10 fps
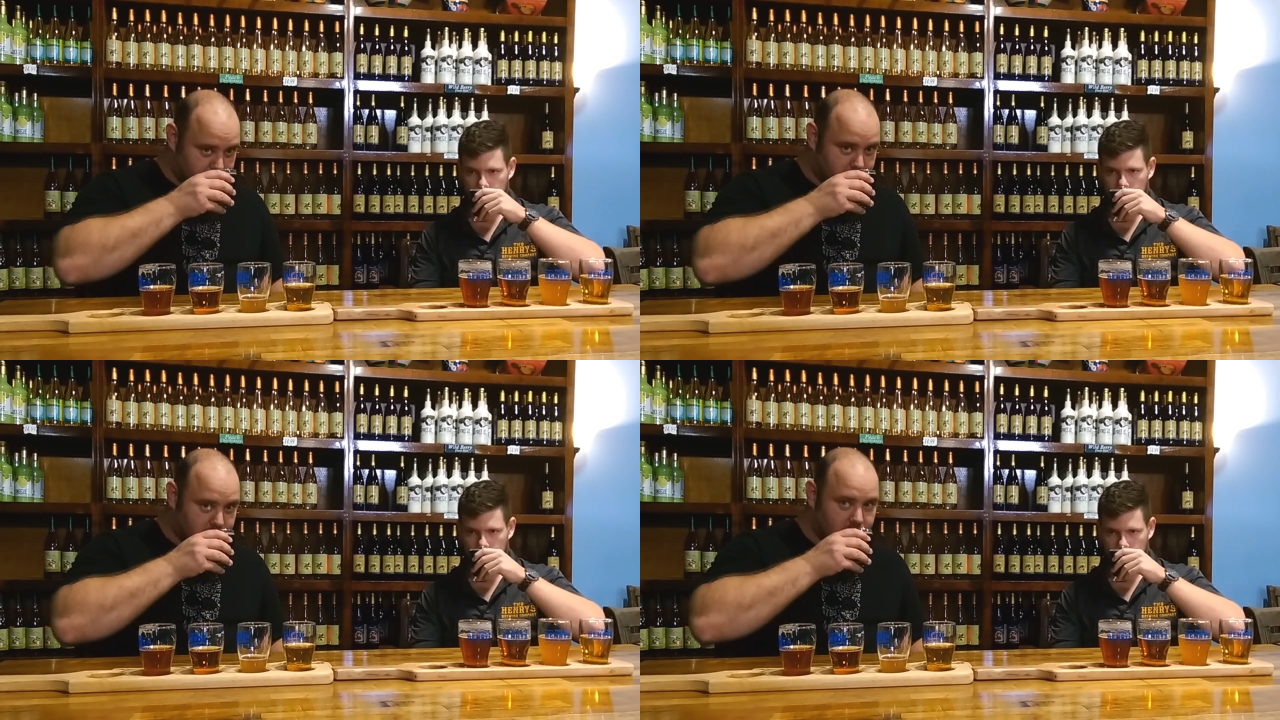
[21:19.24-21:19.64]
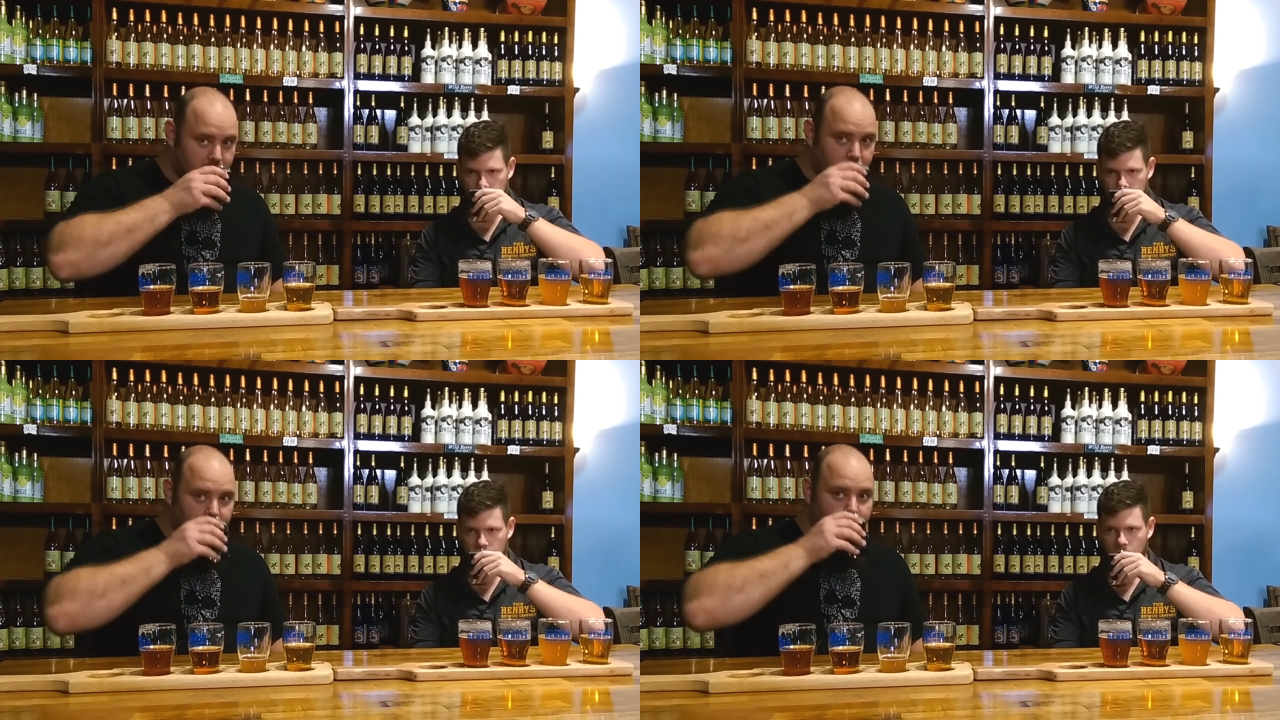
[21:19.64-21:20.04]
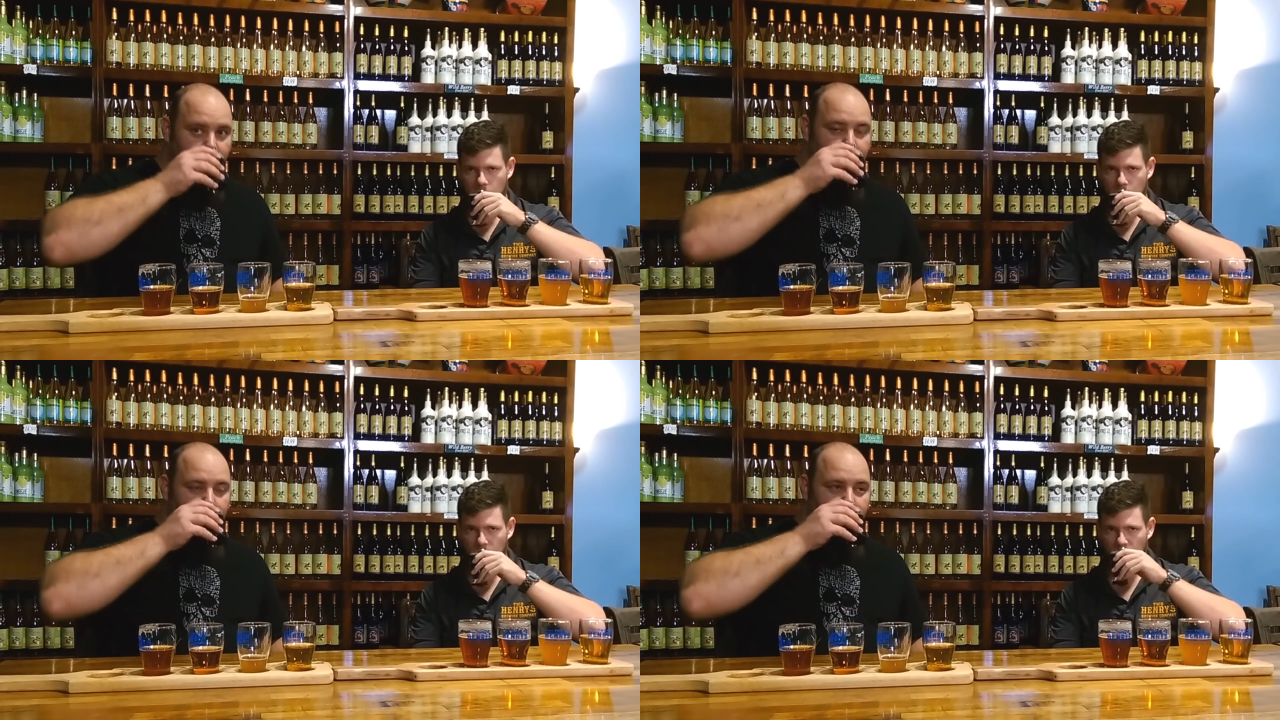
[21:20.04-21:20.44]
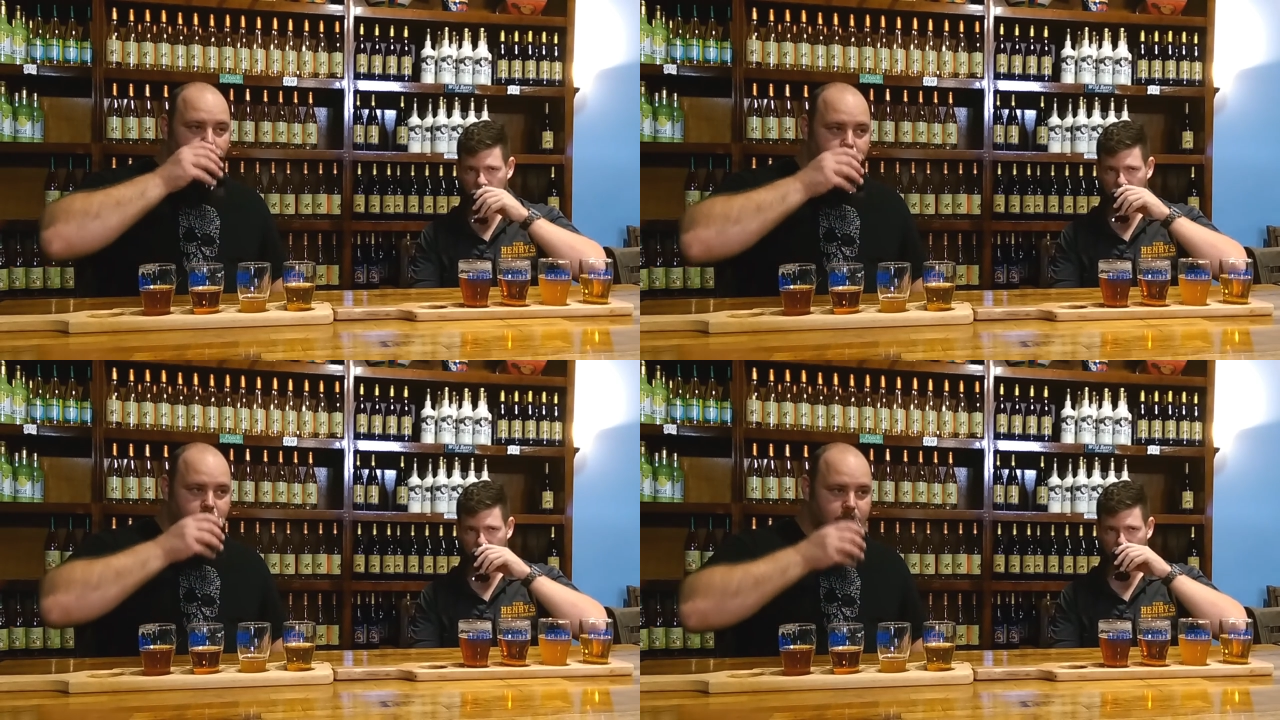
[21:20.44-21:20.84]

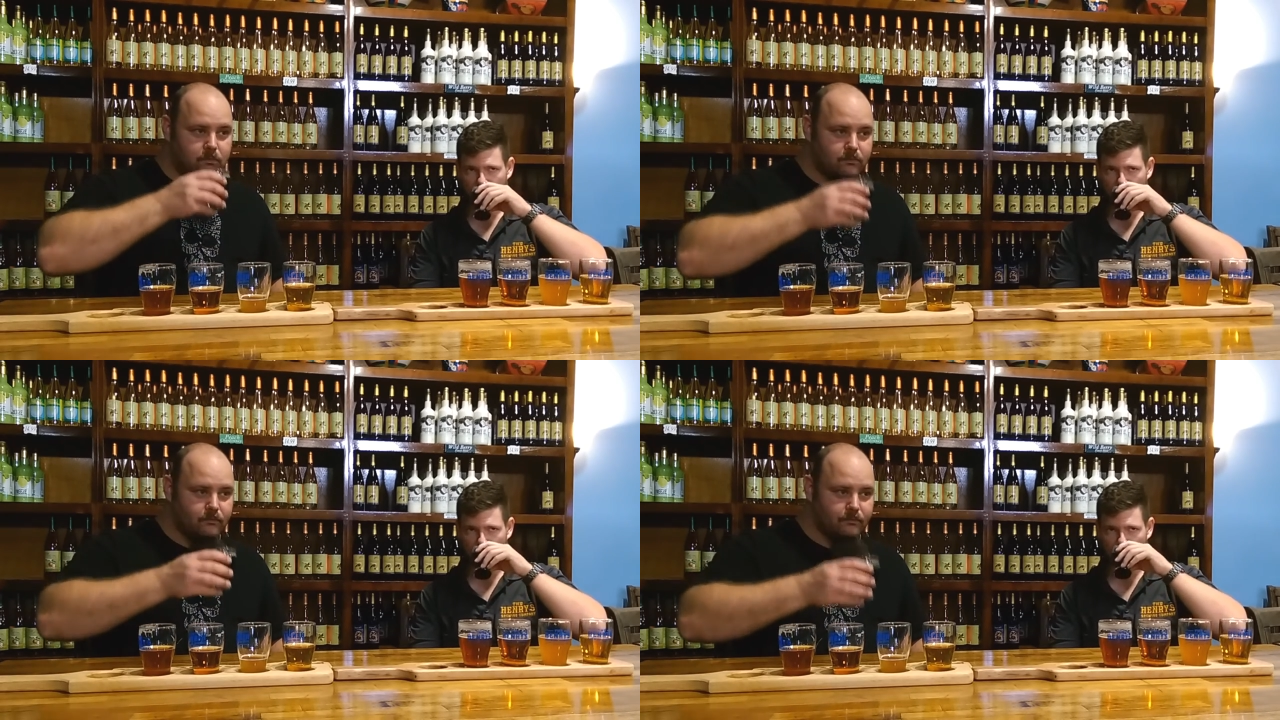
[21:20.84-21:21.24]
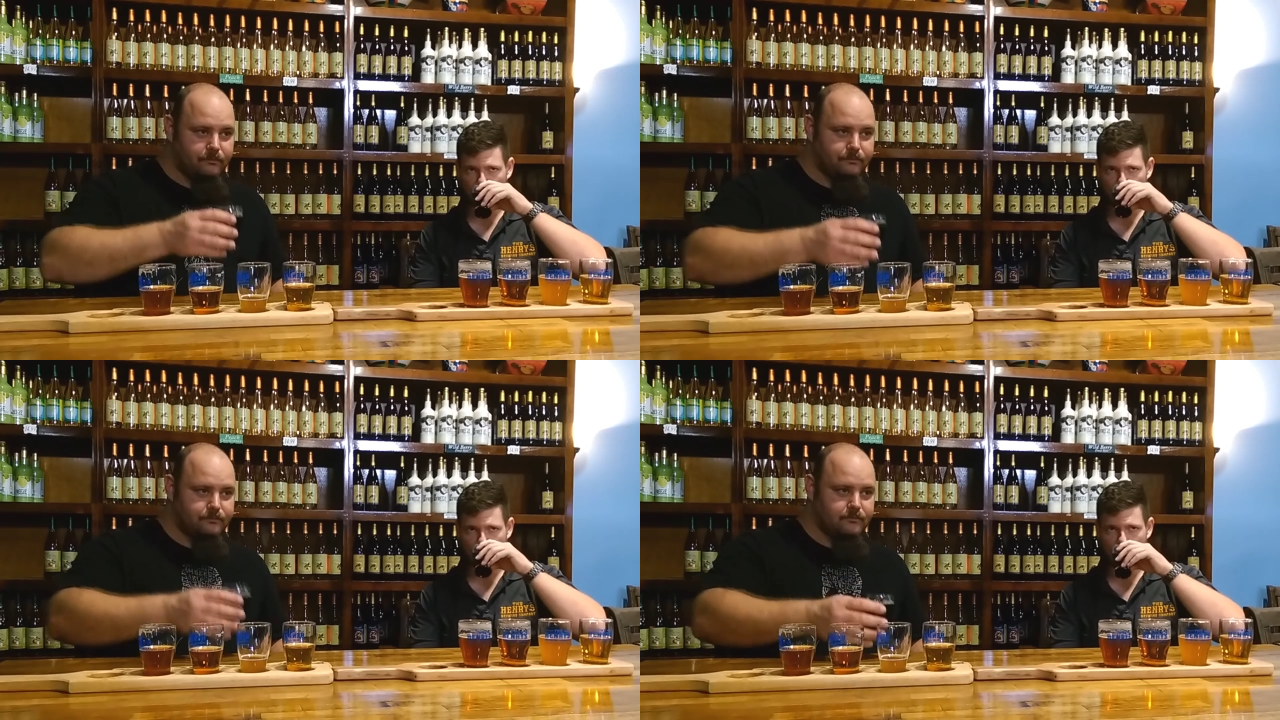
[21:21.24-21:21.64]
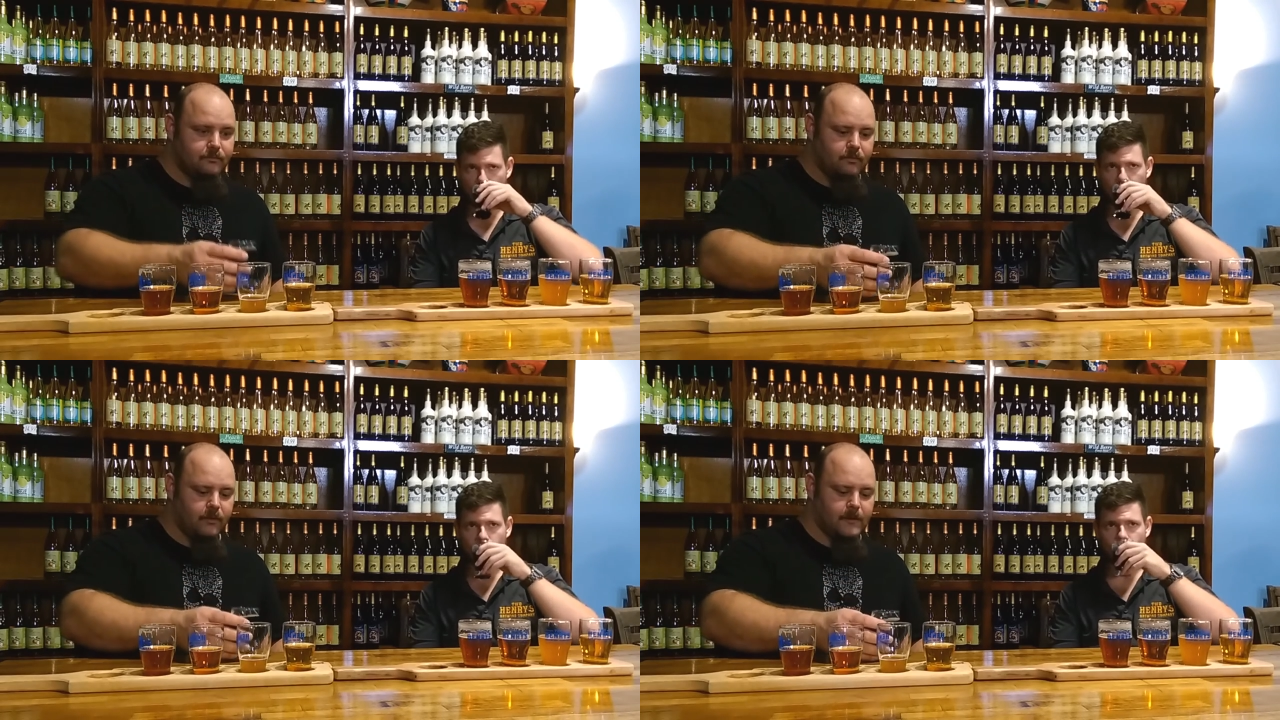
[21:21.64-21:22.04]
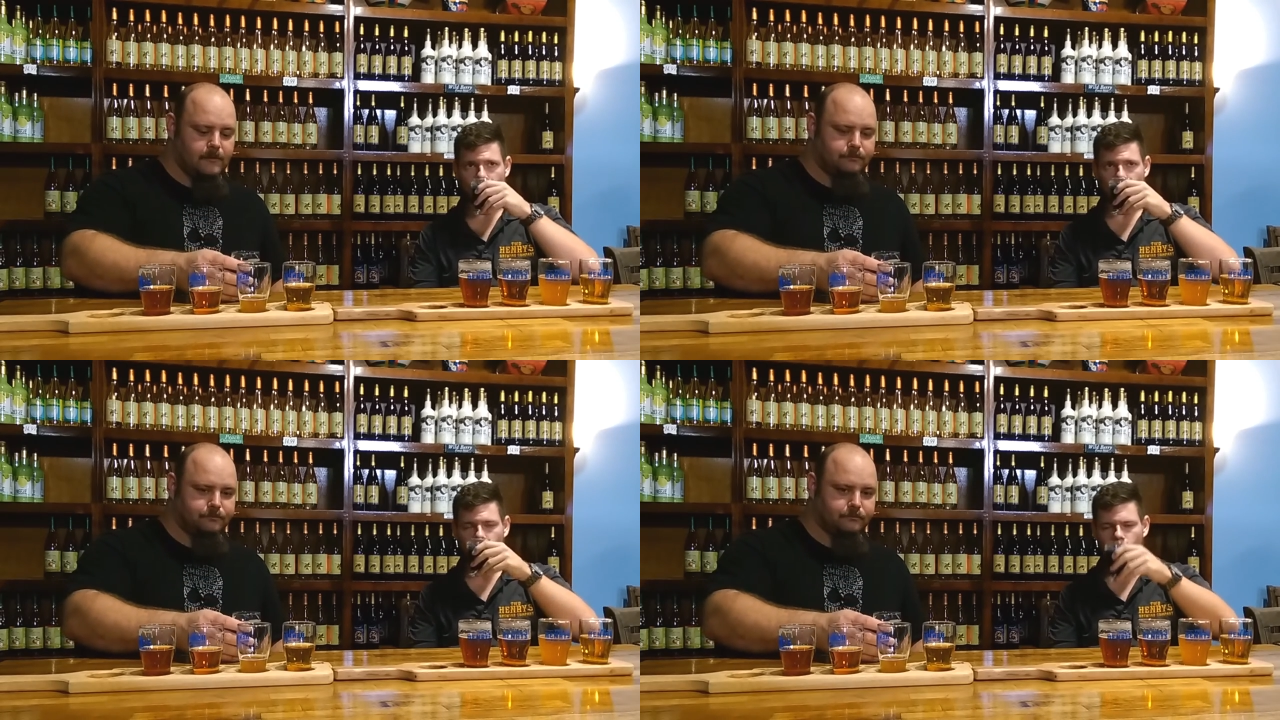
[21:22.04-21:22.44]

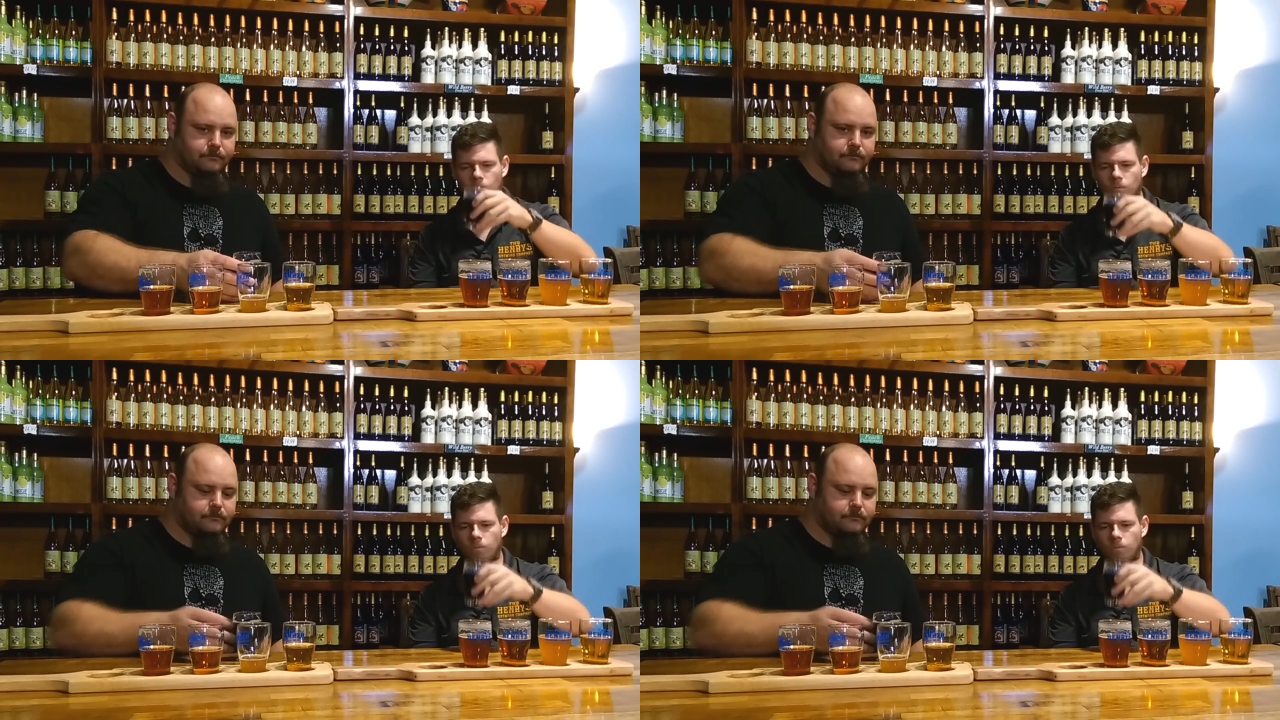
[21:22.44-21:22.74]
No one is speaking in this clip.